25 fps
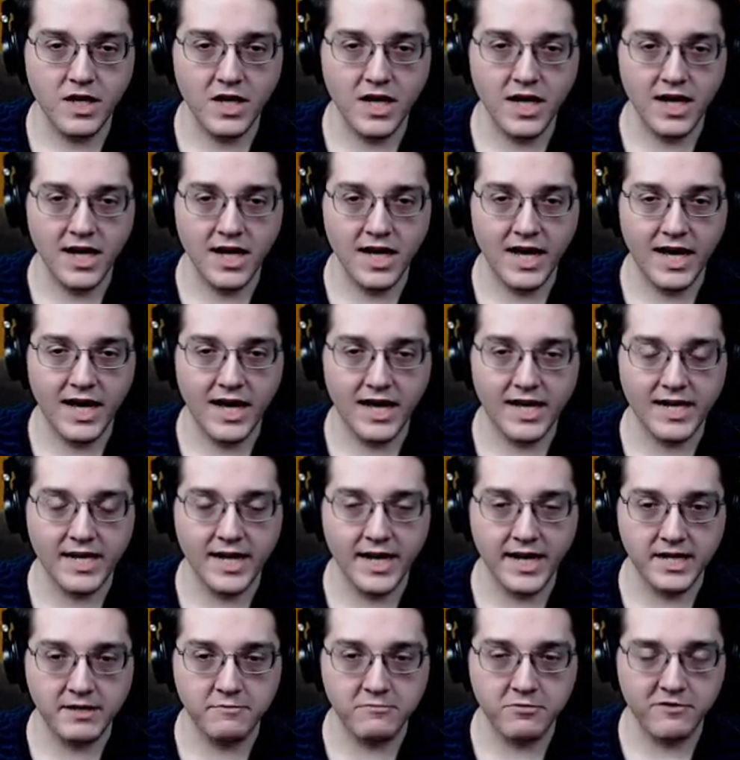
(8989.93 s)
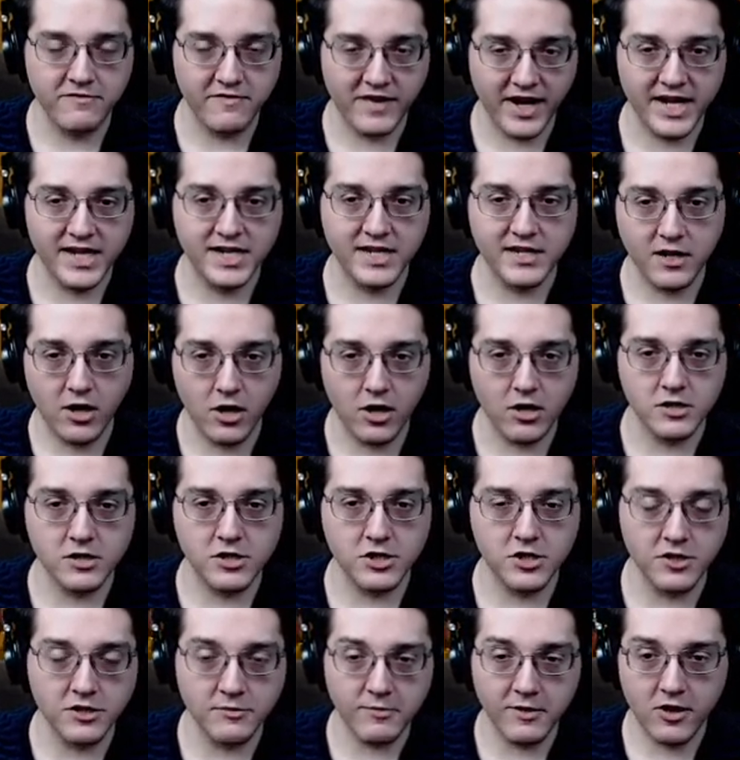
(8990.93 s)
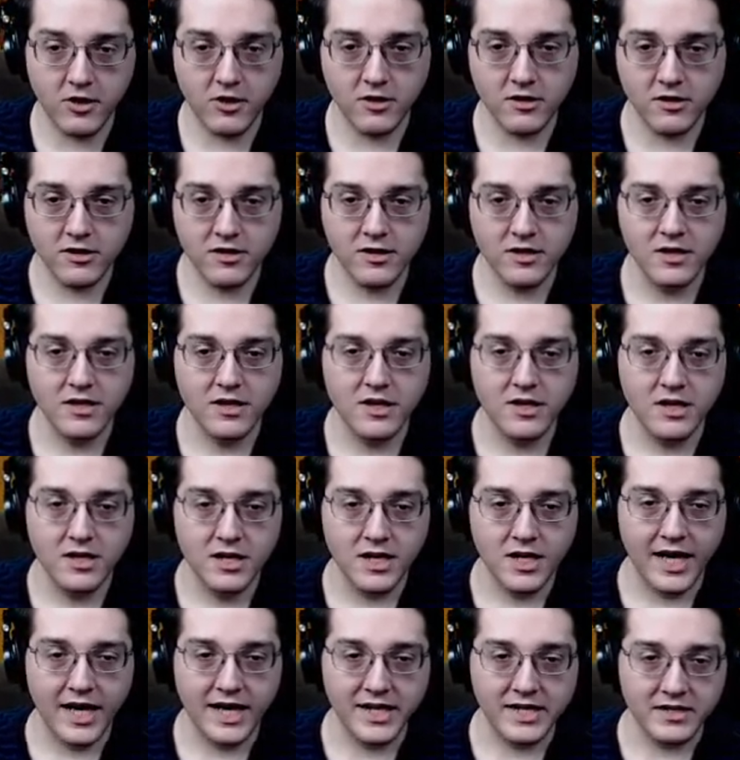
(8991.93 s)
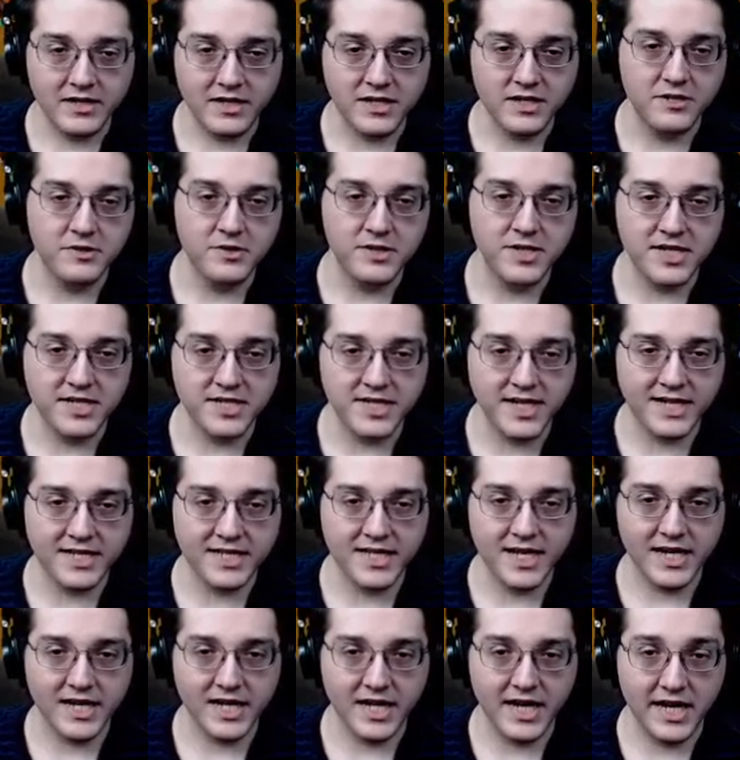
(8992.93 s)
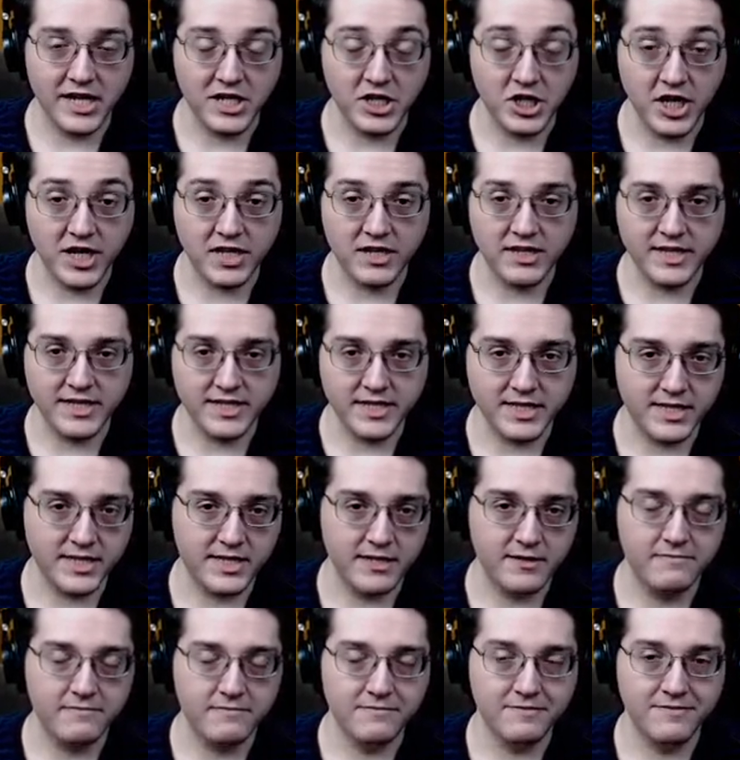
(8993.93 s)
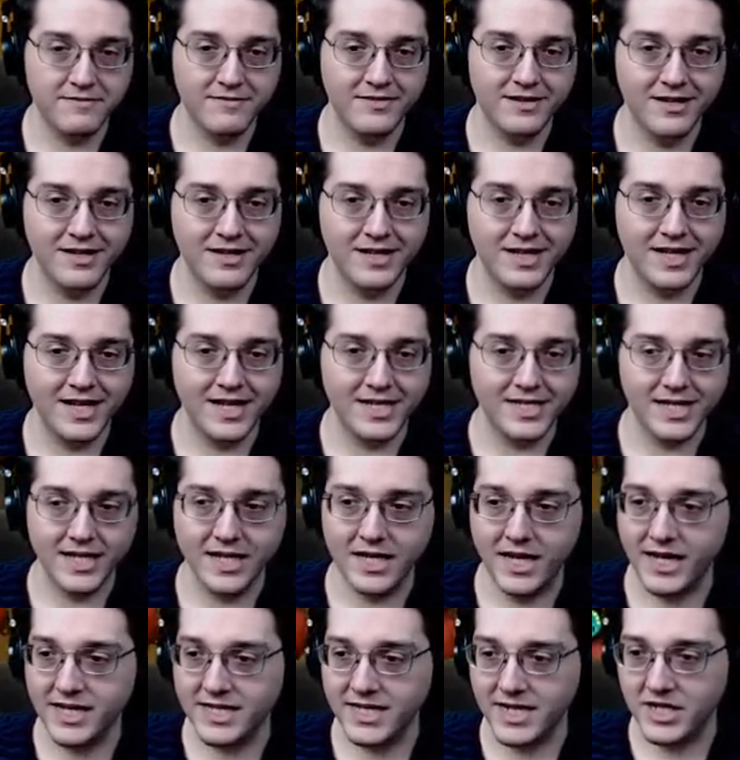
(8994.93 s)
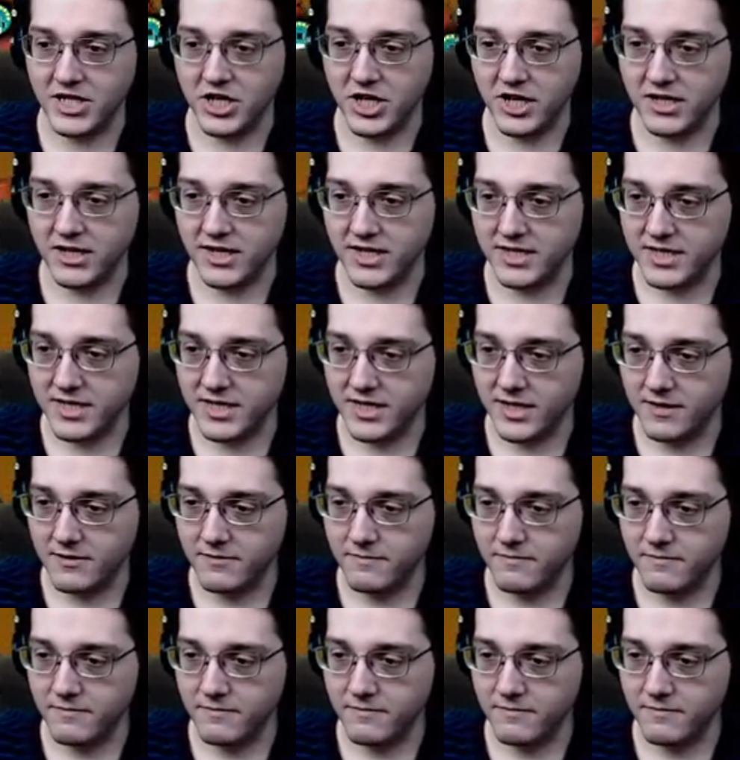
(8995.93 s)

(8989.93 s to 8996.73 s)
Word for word: uh, and provided onto the mall, I can use this as like a checklist, as a as a checklist.